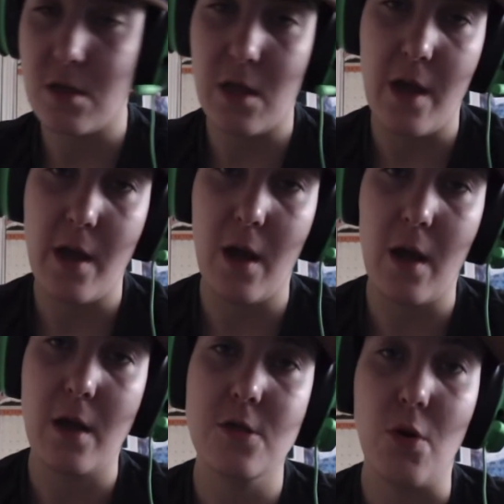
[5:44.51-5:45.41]
like
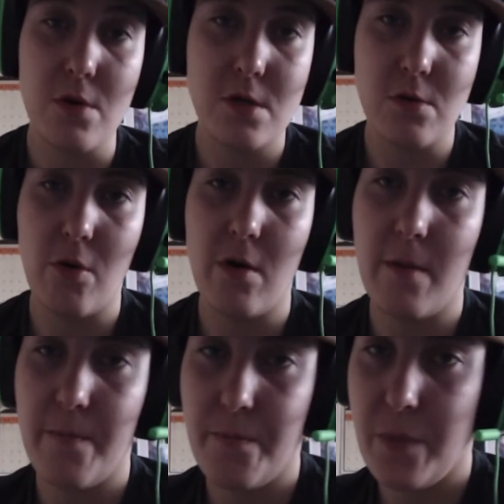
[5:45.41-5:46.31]
Toy
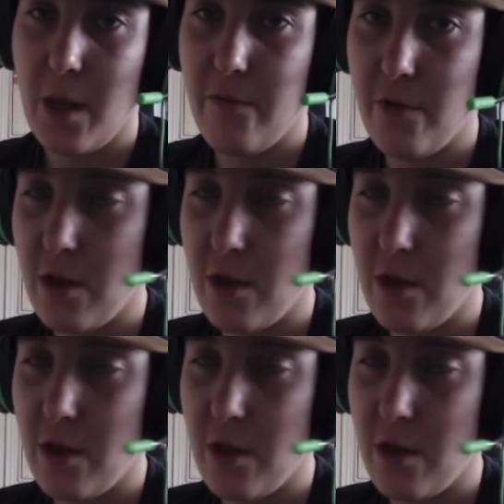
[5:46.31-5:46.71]
Story for the